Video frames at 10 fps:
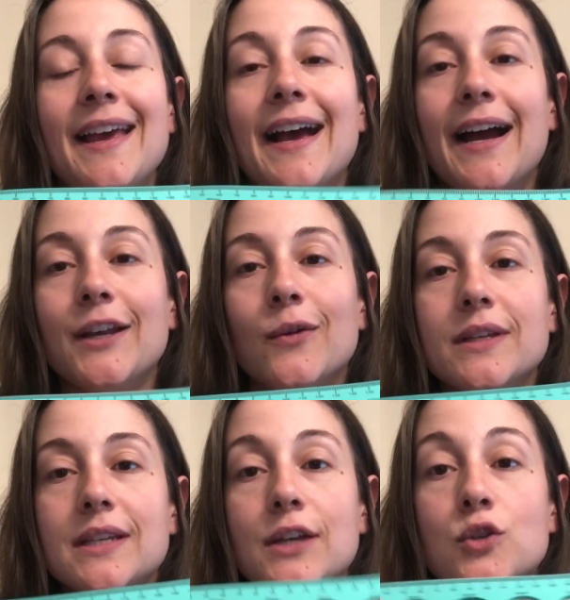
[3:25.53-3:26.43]
I know is
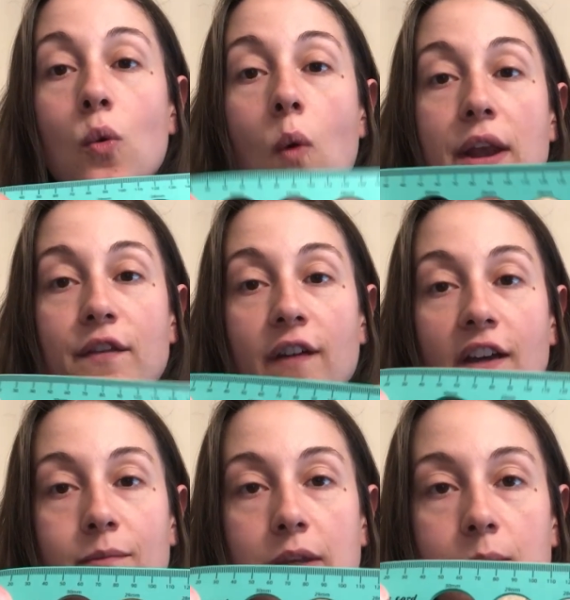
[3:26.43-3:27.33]
a
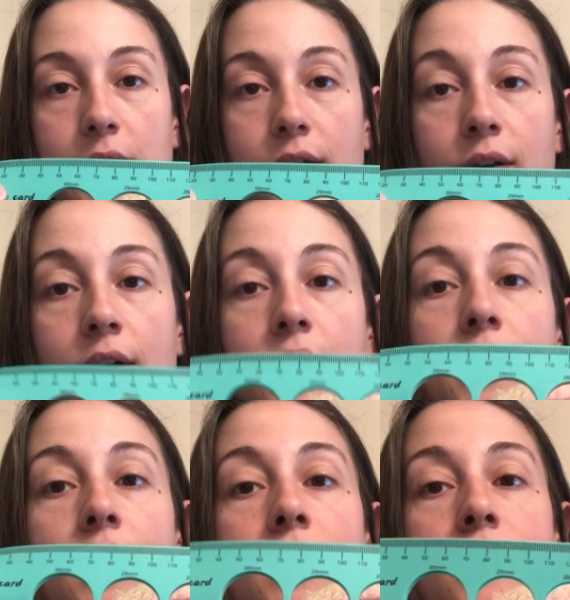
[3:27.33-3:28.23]
25 millimeter.
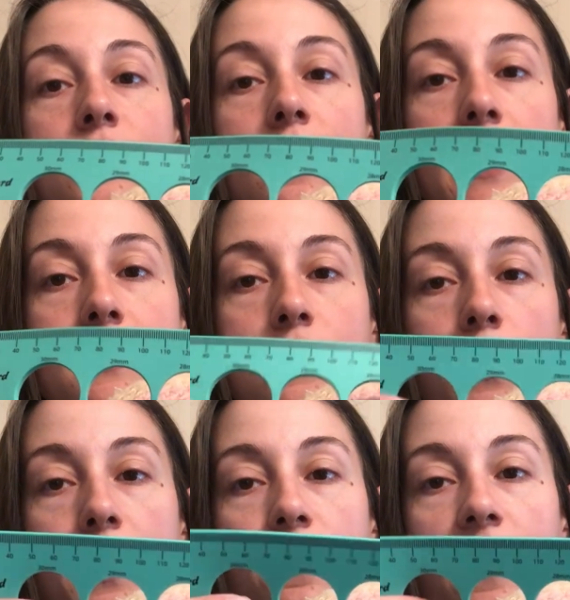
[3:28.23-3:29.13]
So that's a
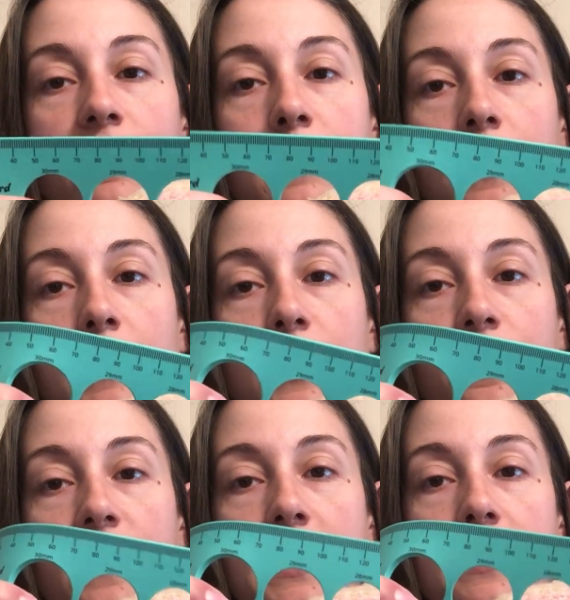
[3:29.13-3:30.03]
25 millimeter
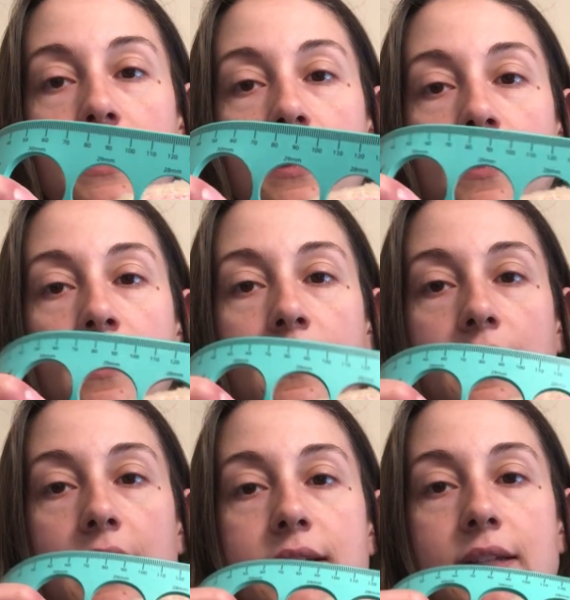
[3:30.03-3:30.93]
fit.
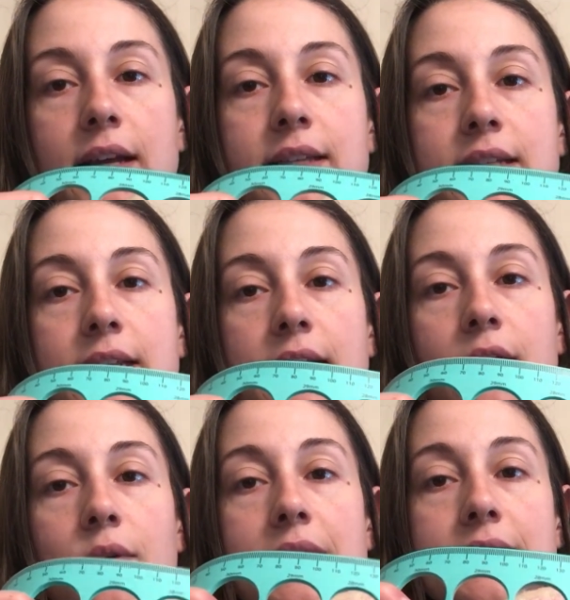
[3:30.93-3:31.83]
It slides in and
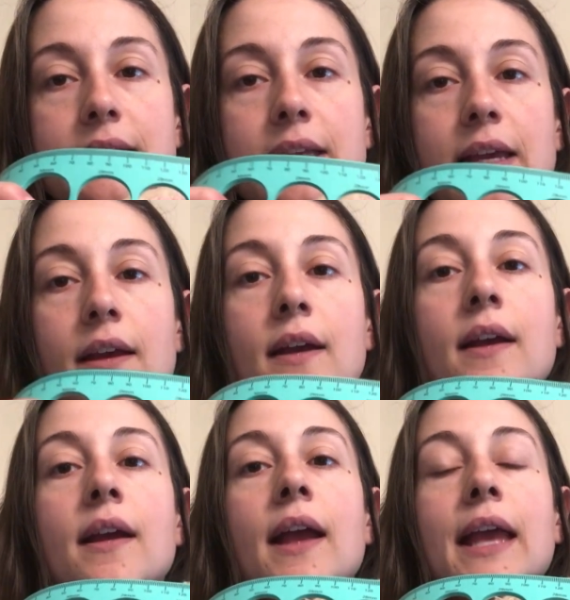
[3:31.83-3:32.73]
out easily.
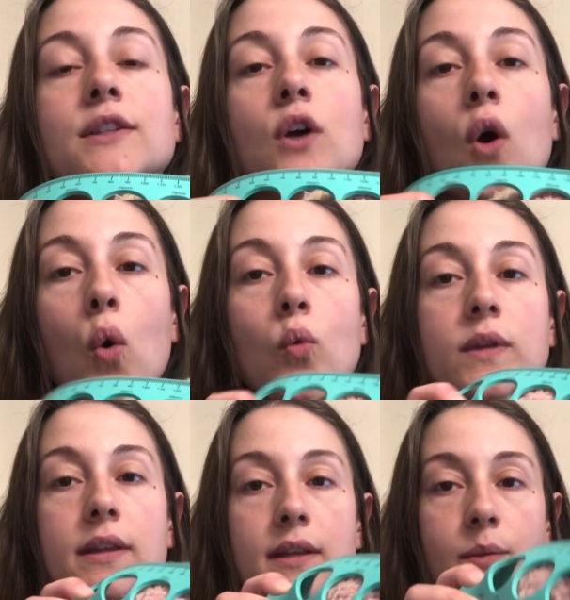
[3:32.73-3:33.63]
It's only
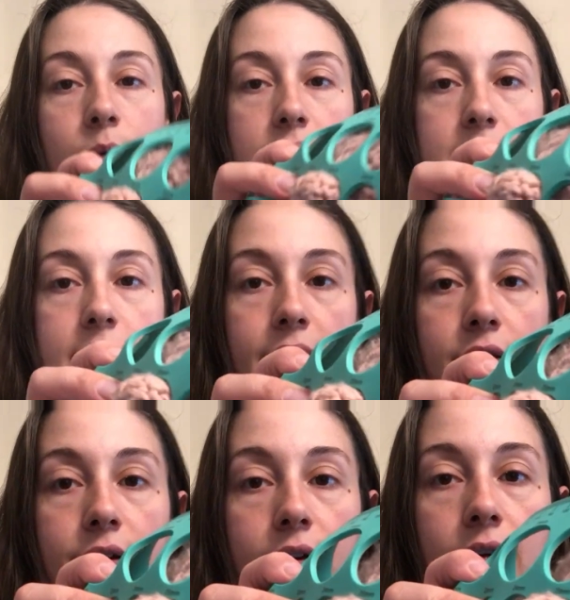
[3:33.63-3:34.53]
the nipple inside of
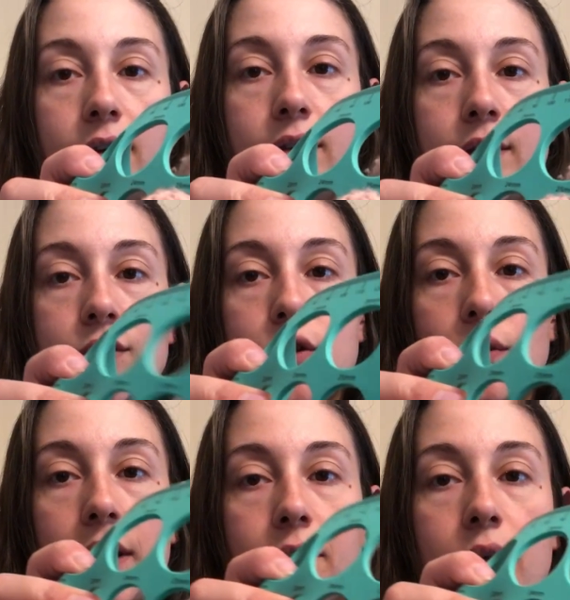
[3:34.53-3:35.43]
here. There's no
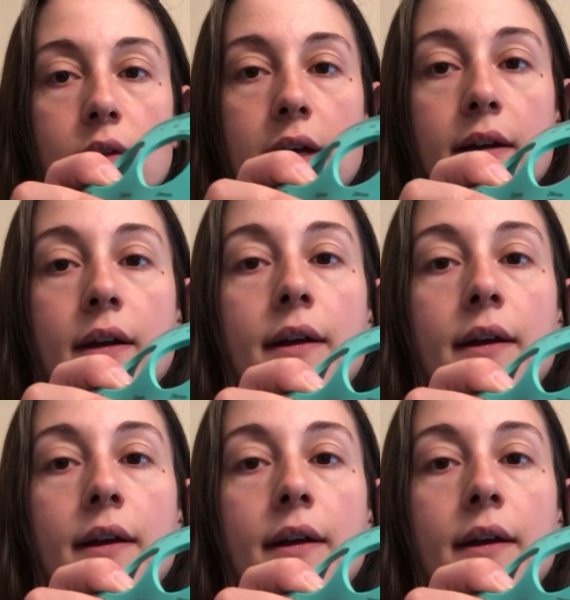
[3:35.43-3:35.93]
areola.